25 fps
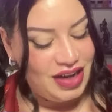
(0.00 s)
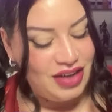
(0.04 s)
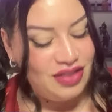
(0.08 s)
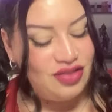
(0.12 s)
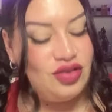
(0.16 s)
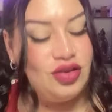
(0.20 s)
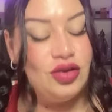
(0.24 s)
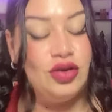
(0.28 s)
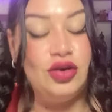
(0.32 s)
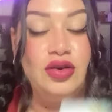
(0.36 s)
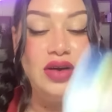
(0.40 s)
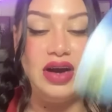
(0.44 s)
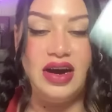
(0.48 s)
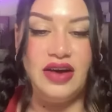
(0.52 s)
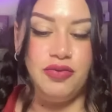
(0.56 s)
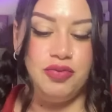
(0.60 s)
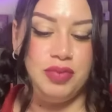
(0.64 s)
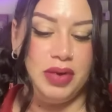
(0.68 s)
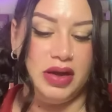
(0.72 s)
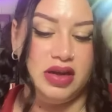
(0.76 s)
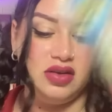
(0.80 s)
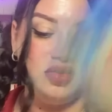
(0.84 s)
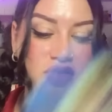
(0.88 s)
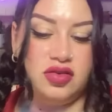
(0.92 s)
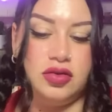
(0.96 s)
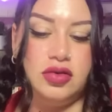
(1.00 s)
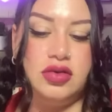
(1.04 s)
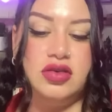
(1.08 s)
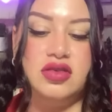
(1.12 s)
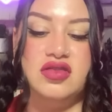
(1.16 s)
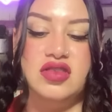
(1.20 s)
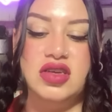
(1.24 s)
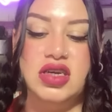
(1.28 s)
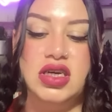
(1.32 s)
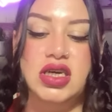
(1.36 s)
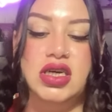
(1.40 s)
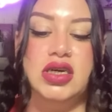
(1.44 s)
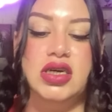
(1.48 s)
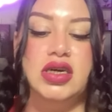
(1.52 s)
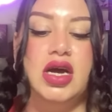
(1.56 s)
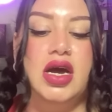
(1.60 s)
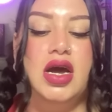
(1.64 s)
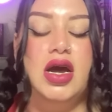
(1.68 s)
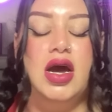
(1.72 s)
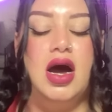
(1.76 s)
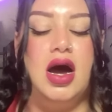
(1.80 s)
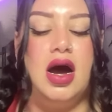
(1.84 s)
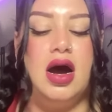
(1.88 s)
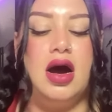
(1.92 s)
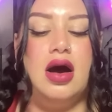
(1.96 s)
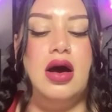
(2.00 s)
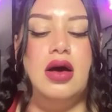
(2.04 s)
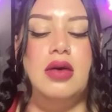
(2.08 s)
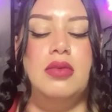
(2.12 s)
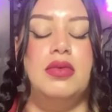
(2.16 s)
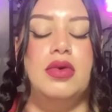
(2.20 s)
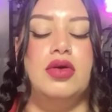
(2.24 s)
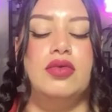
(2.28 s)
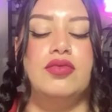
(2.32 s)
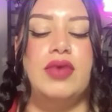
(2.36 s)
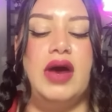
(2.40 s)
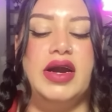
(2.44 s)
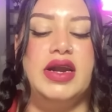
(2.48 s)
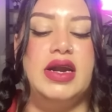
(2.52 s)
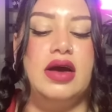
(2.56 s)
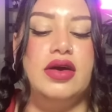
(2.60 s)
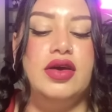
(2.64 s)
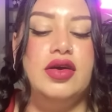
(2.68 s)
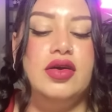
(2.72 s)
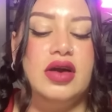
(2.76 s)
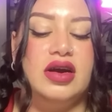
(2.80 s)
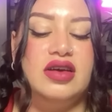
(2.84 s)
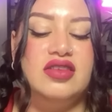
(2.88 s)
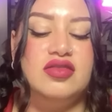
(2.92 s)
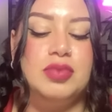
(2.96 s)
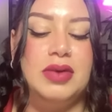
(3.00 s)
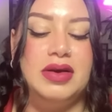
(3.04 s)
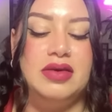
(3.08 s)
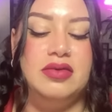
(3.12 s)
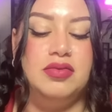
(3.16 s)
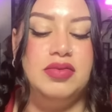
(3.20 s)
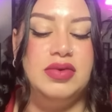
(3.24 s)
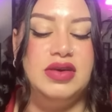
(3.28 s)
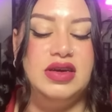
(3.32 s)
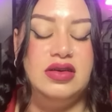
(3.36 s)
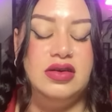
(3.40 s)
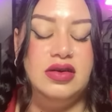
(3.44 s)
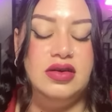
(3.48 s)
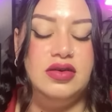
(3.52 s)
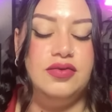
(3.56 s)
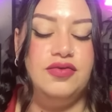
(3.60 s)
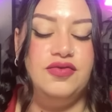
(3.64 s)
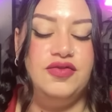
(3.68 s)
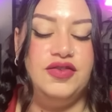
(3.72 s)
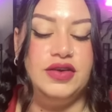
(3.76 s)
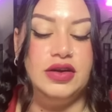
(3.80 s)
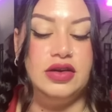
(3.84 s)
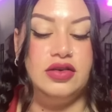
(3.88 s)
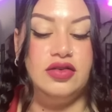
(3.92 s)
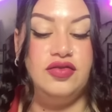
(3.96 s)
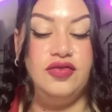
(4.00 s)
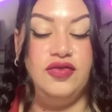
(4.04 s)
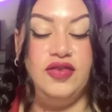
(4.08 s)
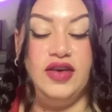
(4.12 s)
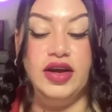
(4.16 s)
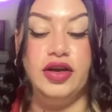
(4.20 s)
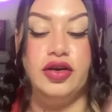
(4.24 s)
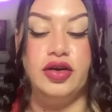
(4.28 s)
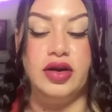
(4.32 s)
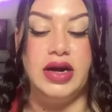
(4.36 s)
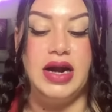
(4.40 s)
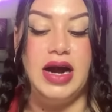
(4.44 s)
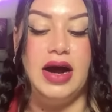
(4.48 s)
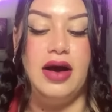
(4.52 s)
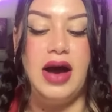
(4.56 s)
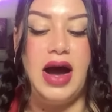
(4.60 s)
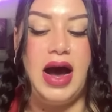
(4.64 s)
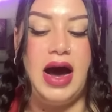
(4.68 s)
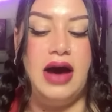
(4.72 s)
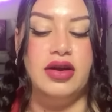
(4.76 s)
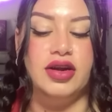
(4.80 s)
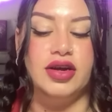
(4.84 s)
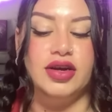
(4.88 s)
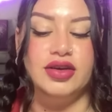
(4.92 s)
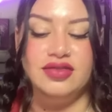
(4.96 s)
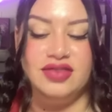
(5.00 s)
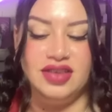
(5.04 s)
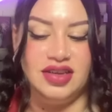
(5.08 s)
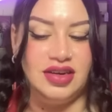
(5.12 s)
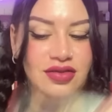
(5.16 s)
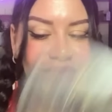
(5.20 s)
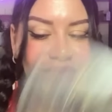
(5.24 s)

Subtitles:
Two of Pentacles here. Right now, you guys might be figuring out how to... Ten of